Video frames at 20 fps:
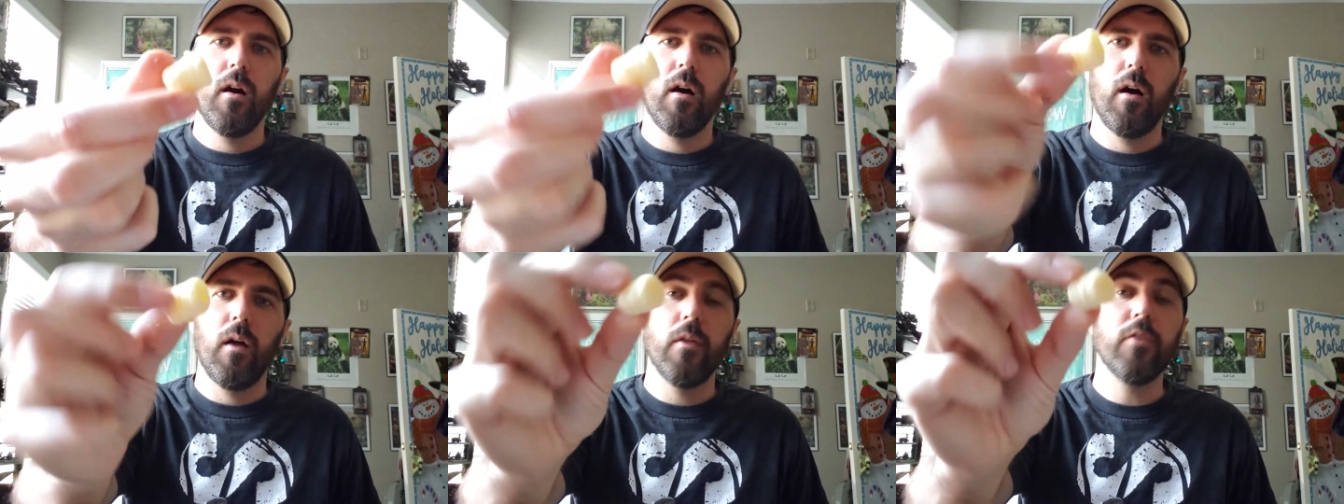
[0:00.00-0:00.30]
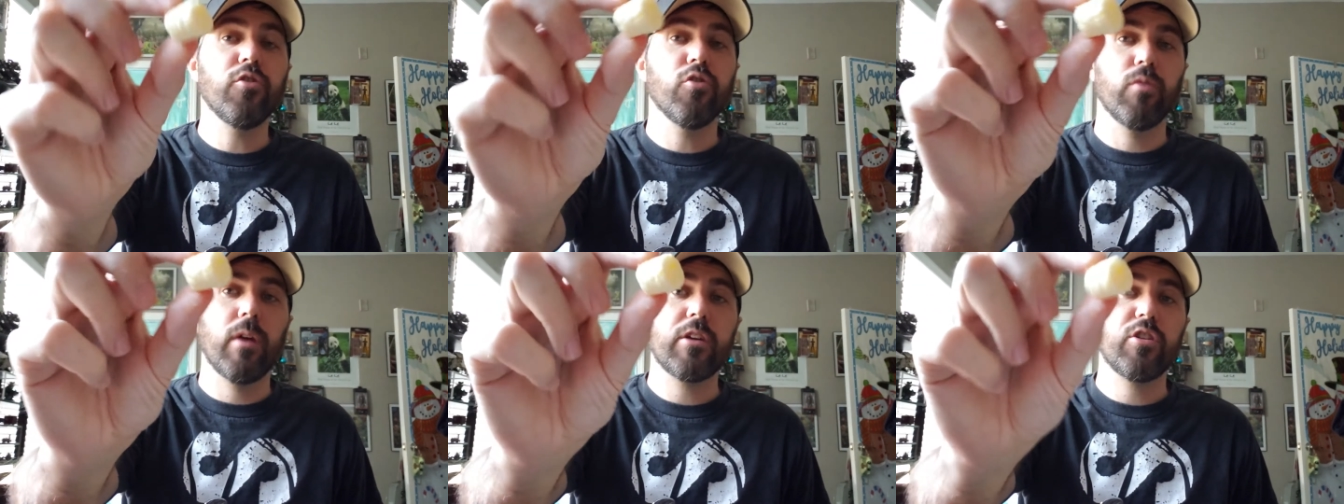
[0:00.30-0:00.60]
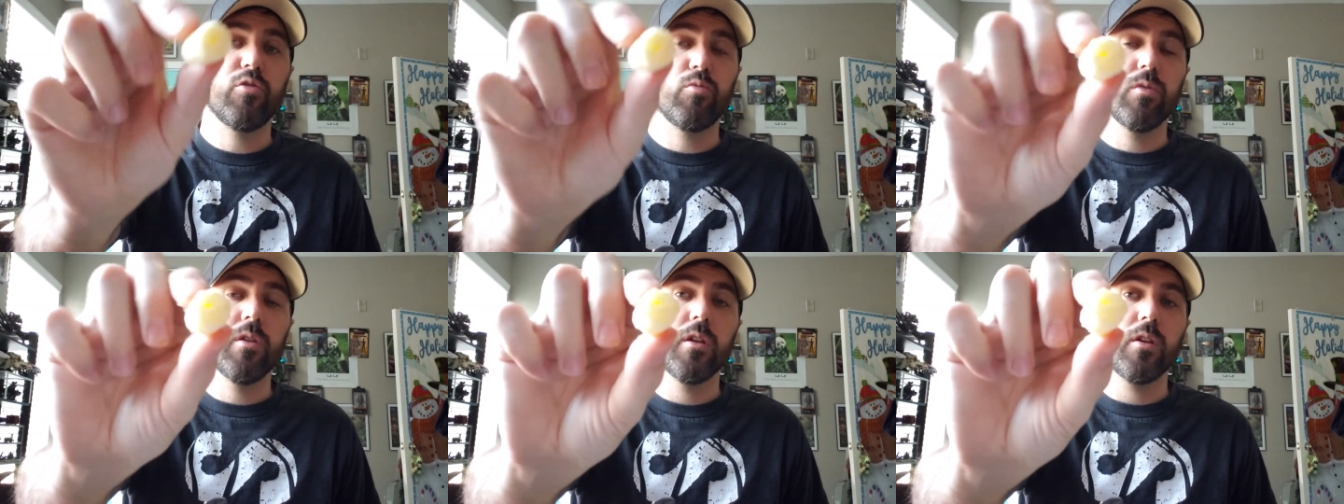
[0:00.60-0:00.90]
These are
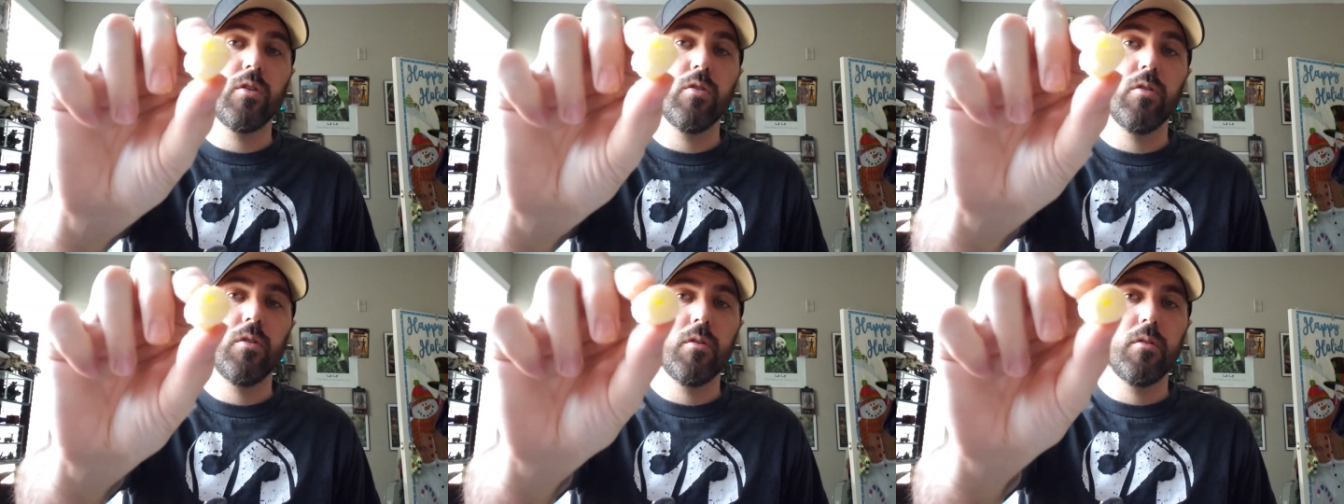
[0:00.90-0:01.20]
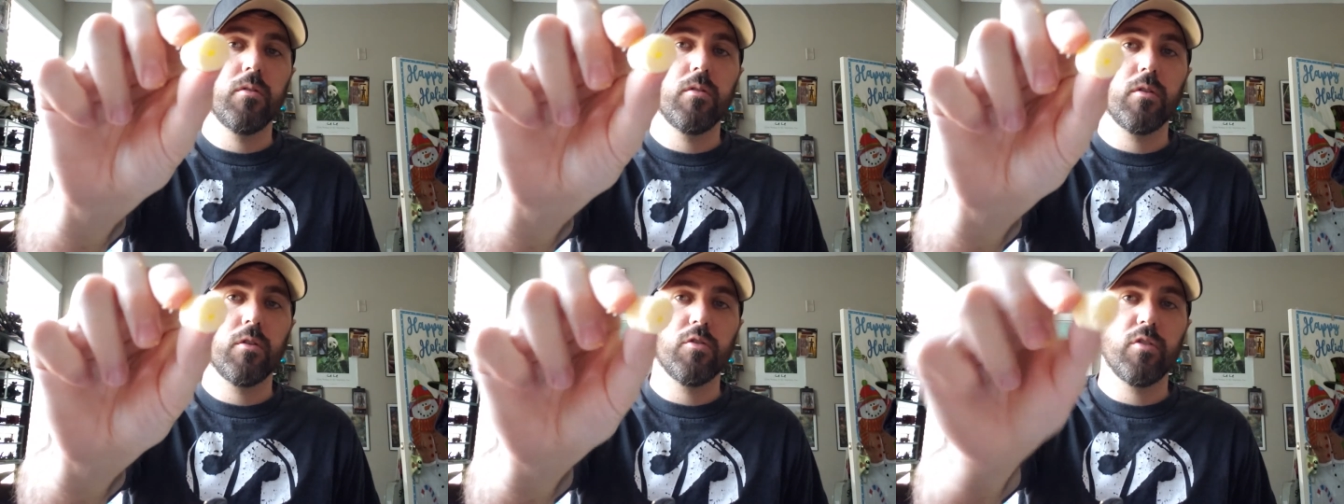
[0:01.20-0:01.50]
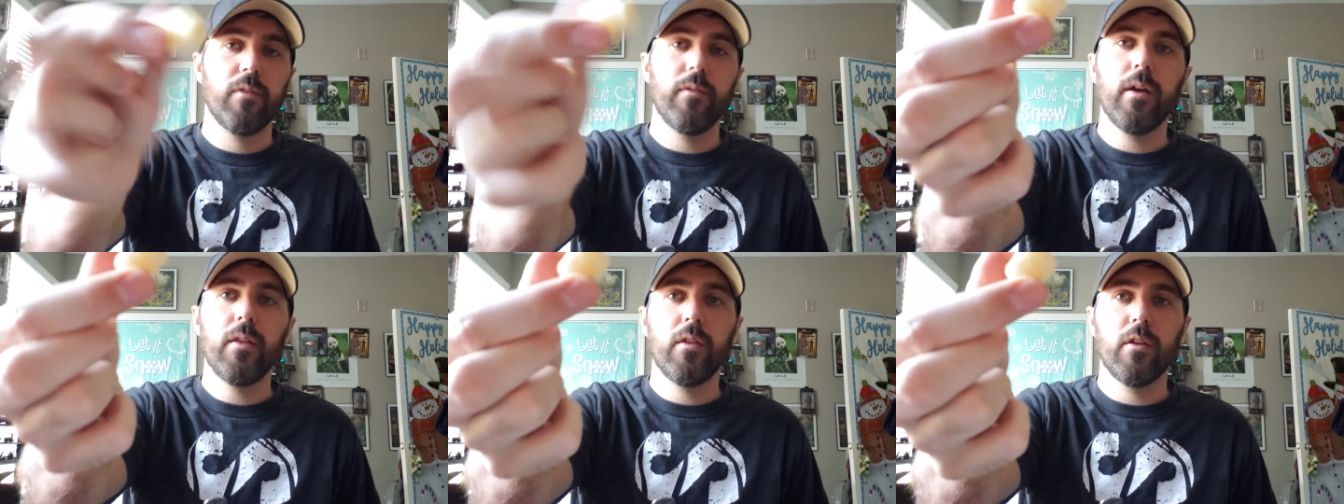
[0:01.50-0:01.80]
actually really good.
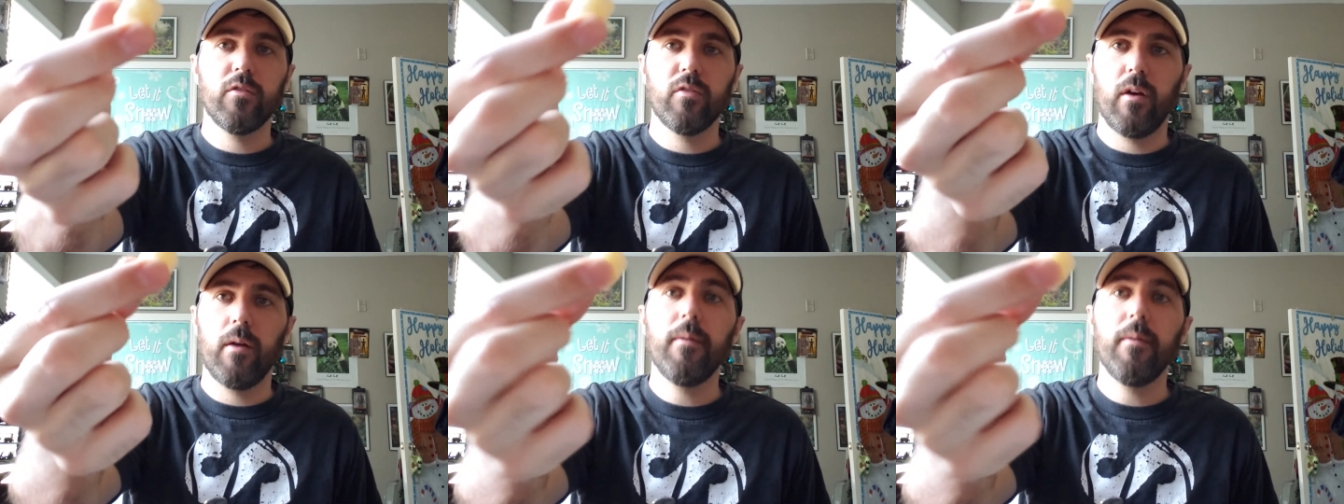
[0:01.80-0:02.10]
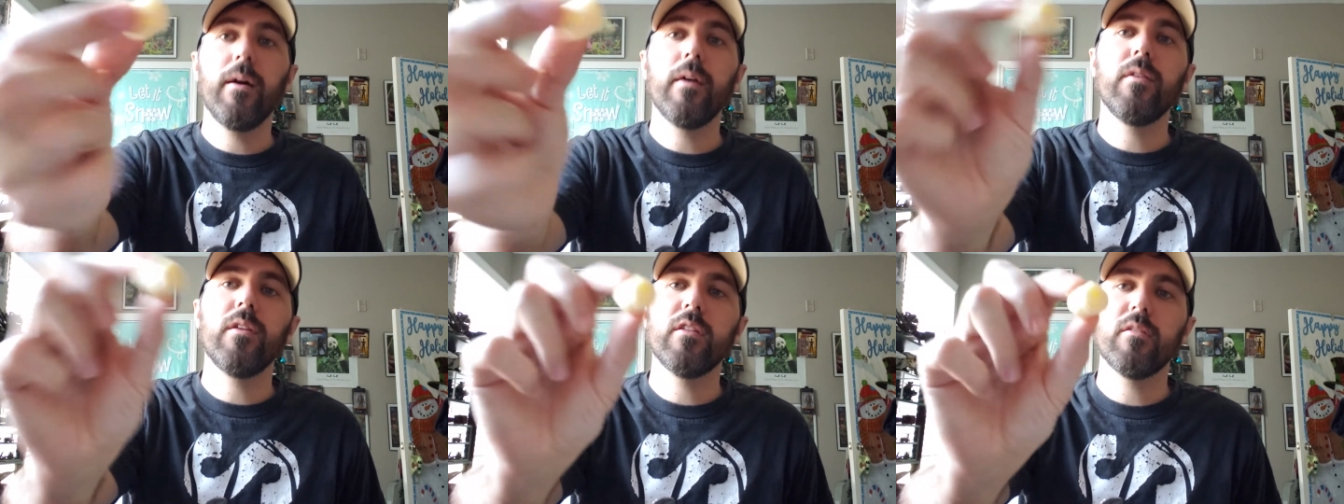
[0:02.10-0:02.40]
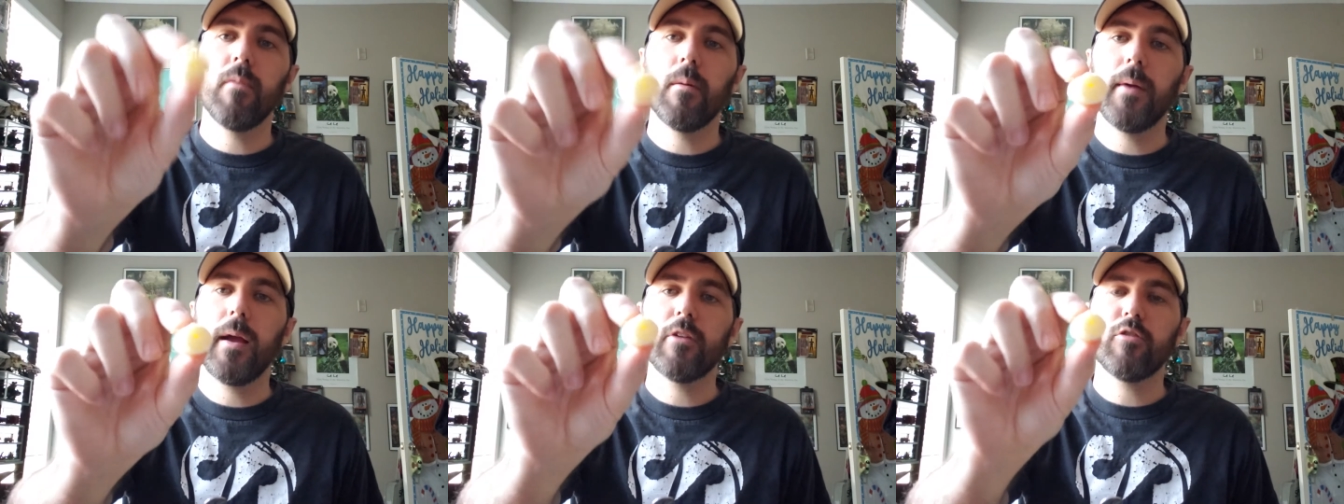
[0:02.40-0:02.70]
I've had these in
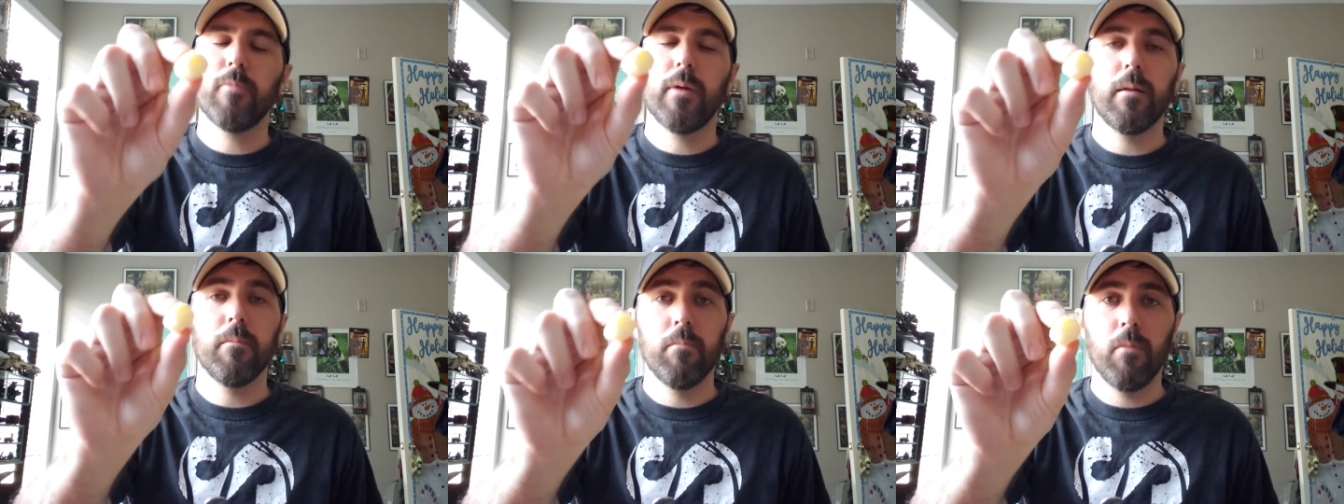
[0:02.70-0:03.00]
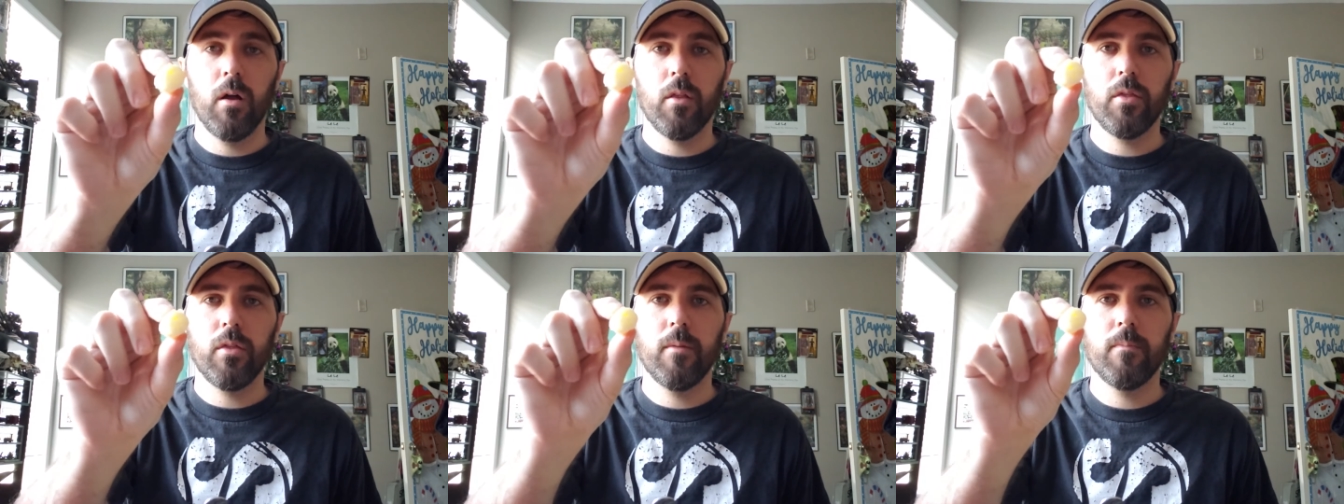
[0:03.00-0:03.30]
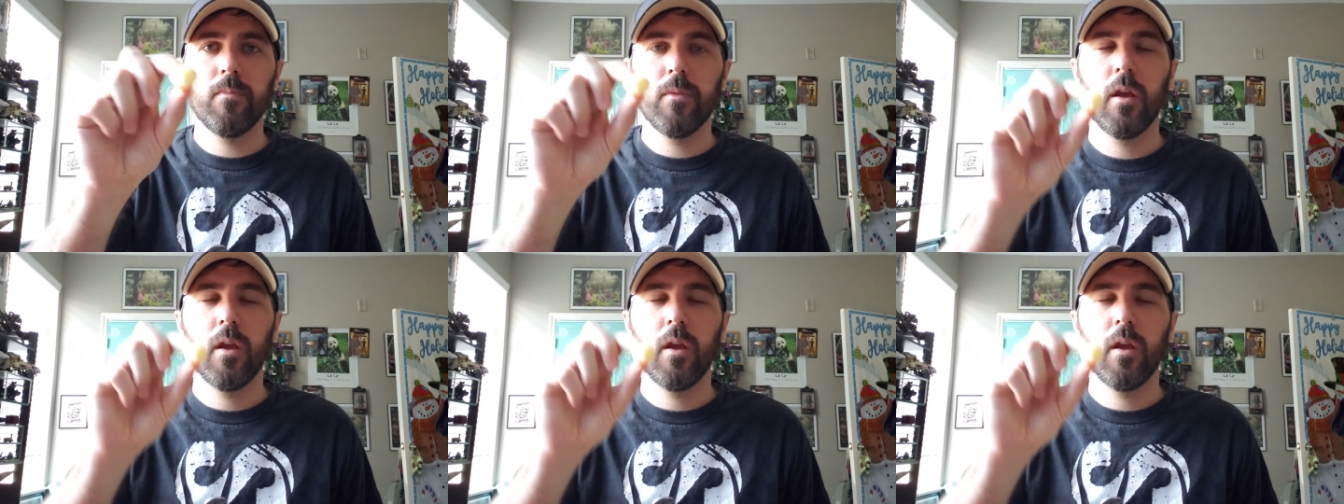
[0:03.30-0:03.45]
my pantry for about a month.